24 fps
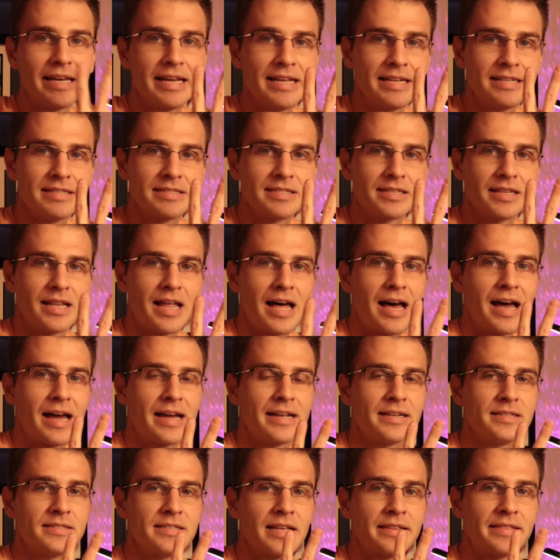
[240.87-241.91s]
lens
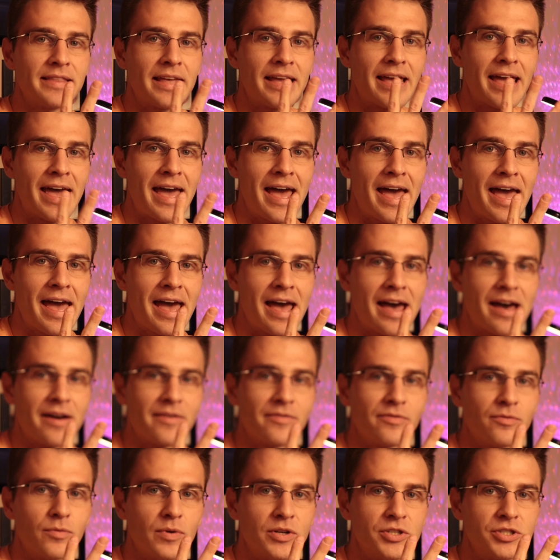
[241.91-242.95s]
lines that they
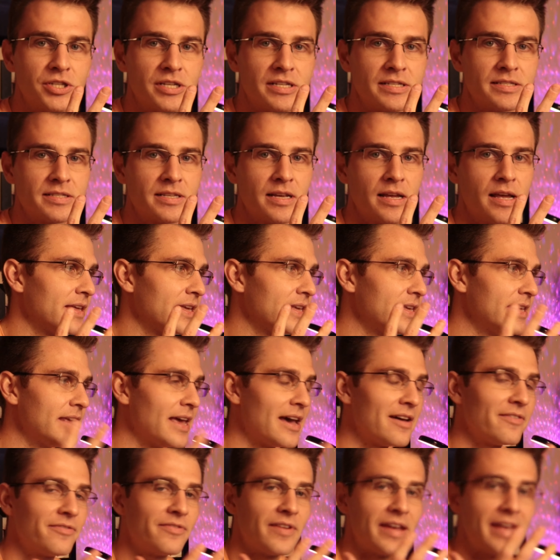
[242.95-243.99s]
have, which is the
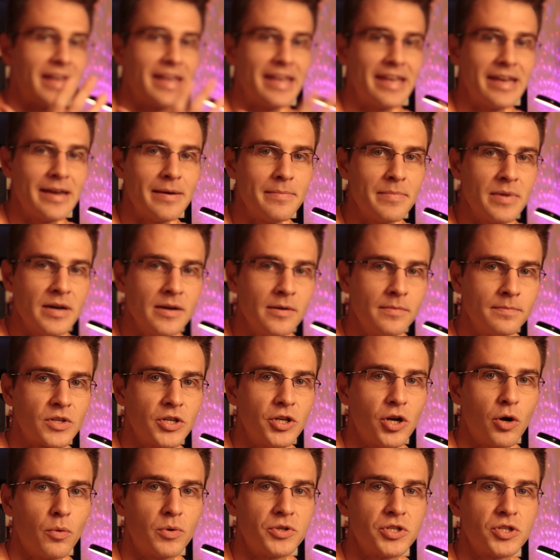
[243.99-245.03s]
EF-M,
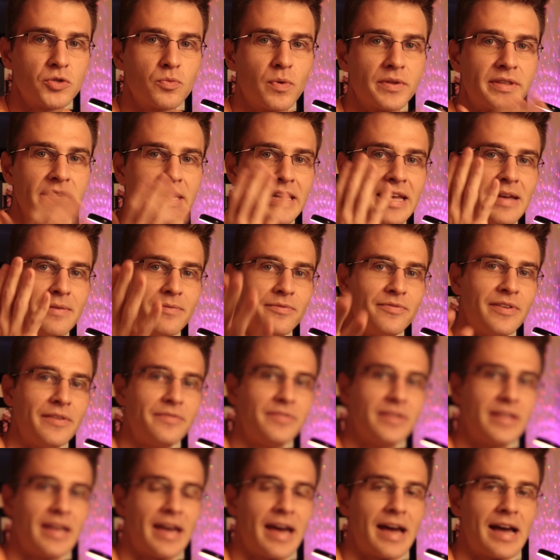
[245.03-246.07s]
which is what the
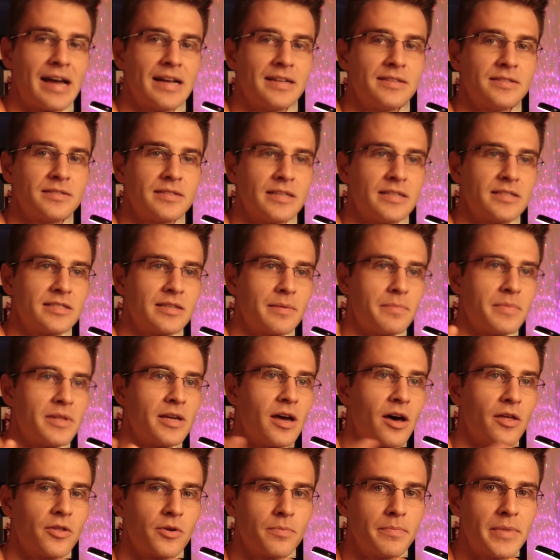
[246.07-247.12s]
M50 has and some of
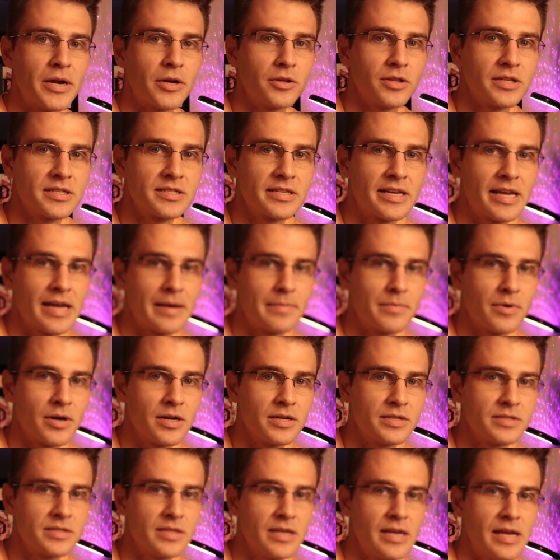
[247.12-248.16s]
the other mirrorless
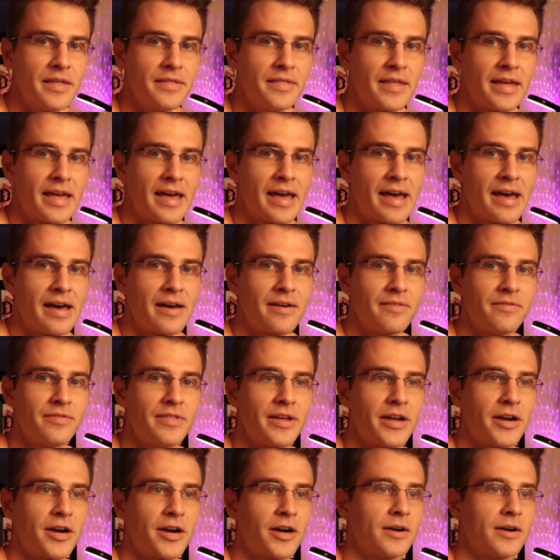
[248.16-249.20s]
cameras. Then they have
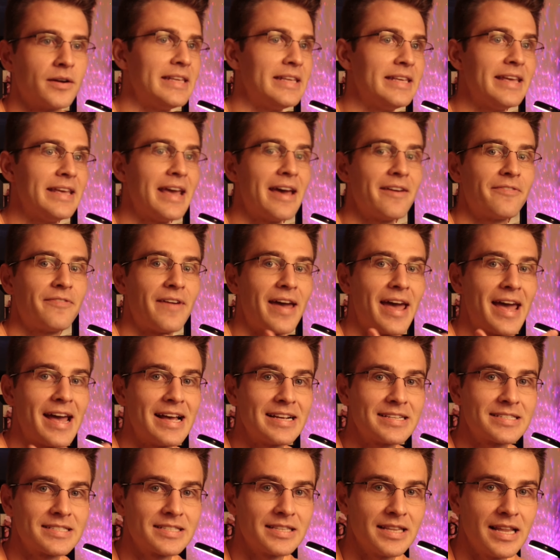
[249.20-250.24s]
their
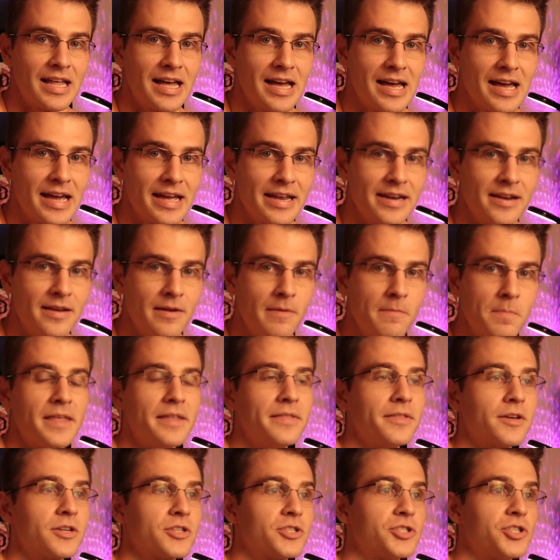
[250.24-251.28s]
EF-S line.
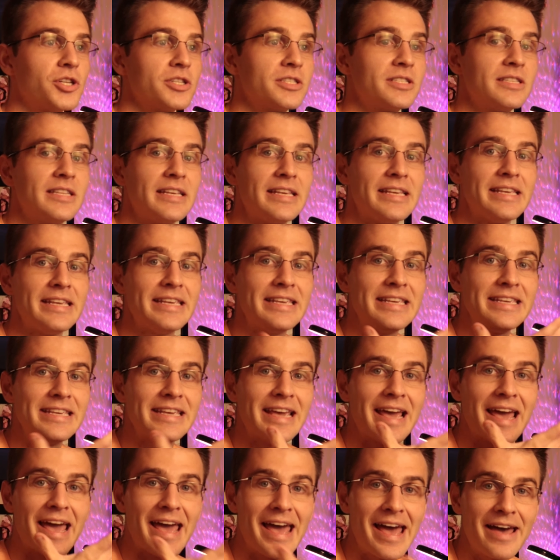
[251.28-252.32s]
Then there's just the
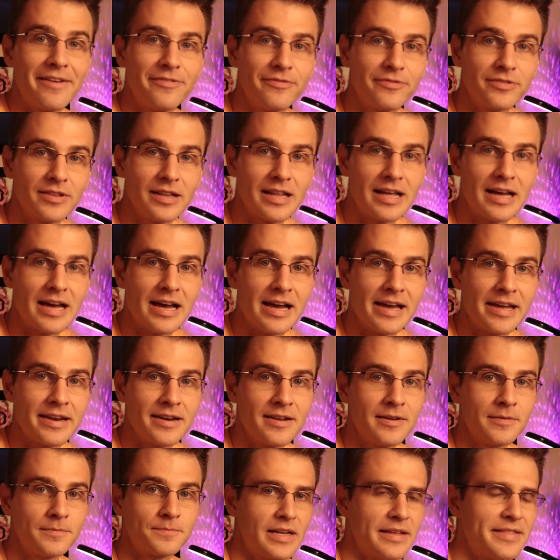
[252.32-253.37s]
EF line.
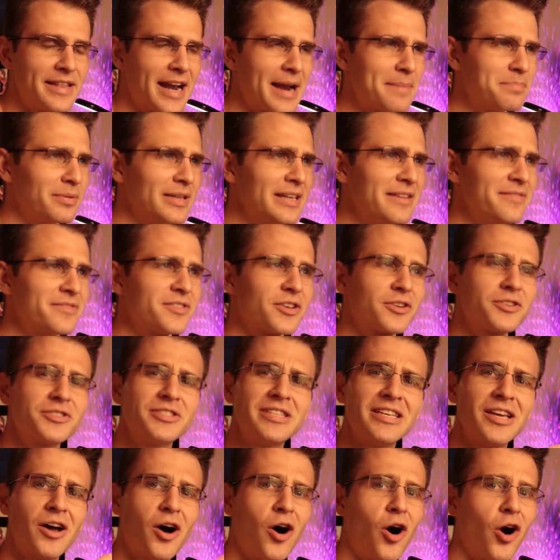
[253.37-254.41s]
And then I believe there's
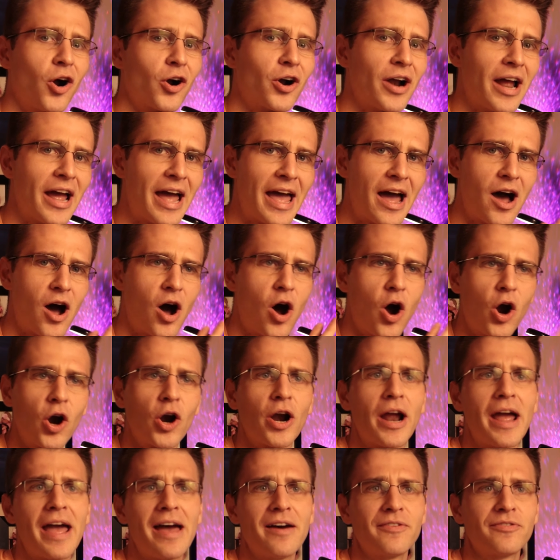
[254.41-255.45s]
the
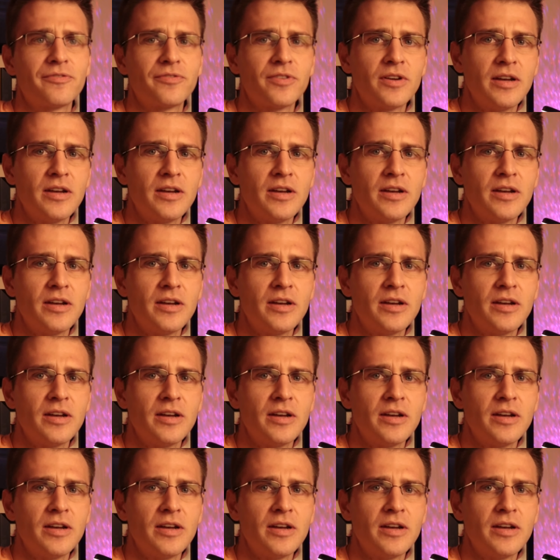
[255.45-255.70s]
RF